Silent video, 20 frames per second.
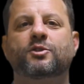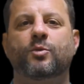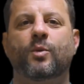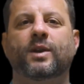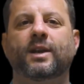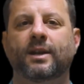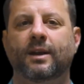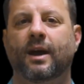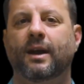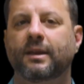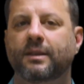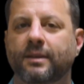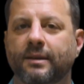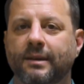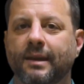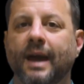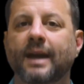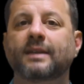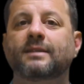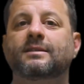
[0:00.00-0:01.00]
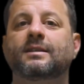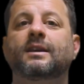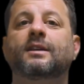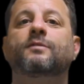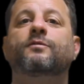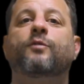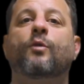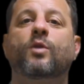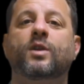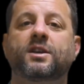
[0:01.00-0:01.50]
29th,
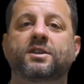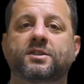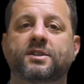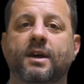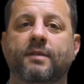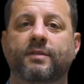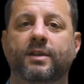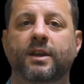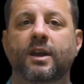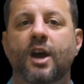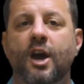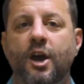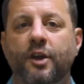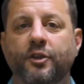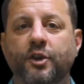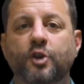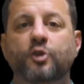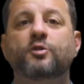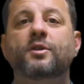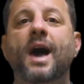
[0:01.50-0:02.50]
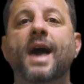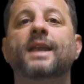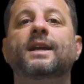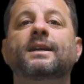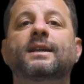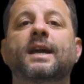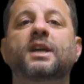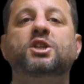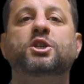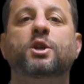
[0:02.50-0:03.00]
1947. The
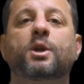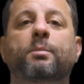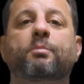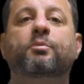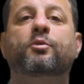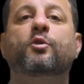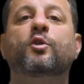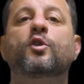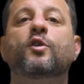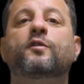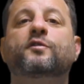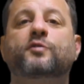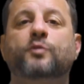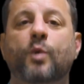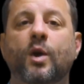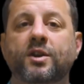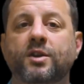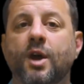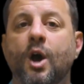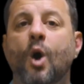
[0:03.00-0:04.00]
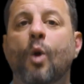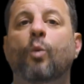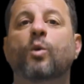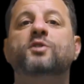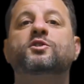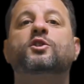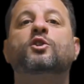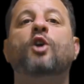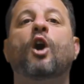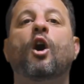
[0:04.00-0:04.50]
United Nations approves what
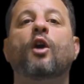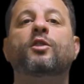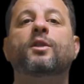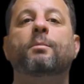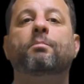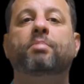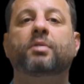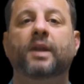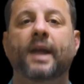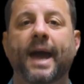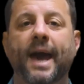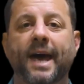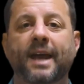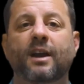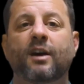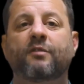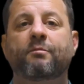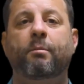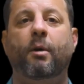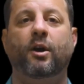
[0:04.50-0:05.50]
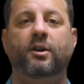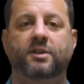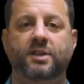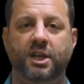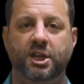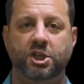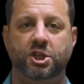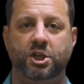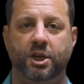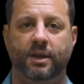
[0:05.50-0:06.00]
was called the Plan of
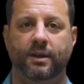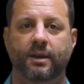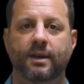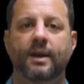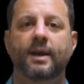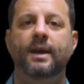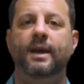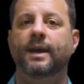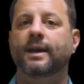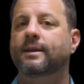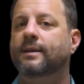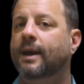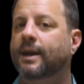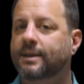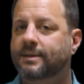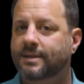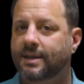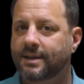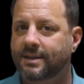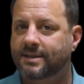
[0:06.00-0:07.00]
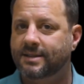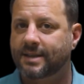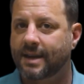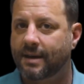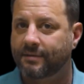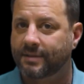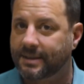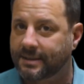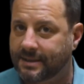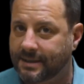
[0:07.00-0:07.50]
Partition. In
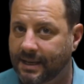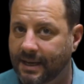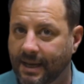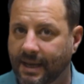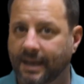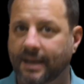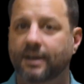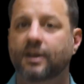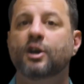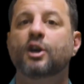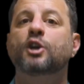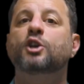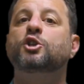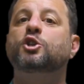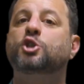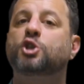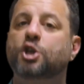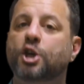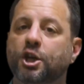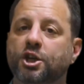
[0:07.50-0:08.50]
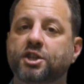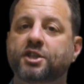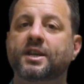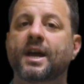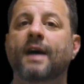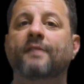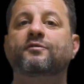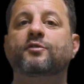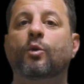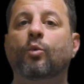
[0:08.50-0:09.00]
1917, just
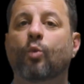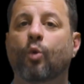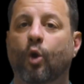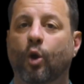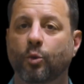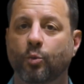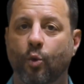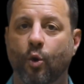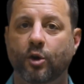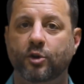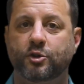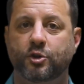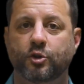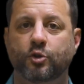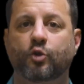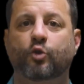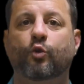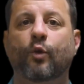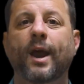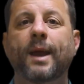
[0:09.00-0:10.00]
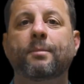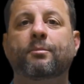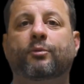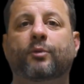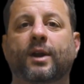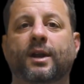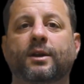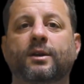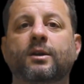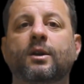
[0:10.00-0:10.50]
after World War II, Great
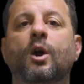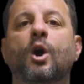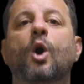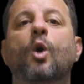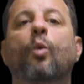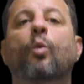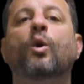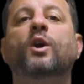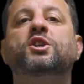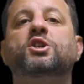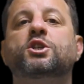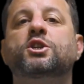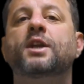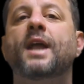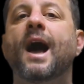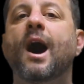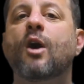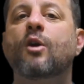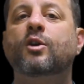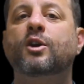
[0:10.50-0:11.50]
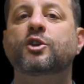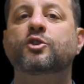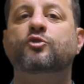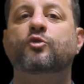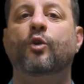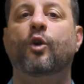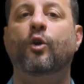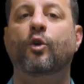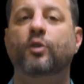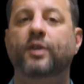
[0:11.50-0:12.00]
Britain, which now
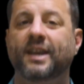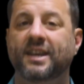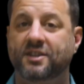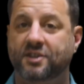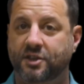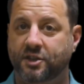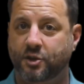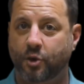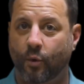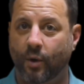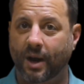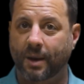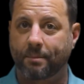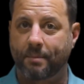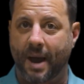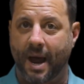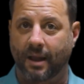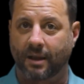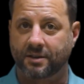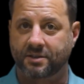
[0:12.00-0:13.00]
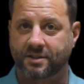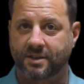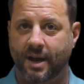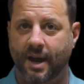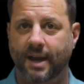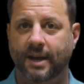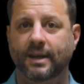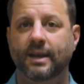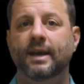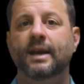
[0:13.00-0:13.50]
controlled historic
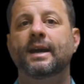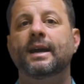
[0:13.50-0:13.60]
Palestine,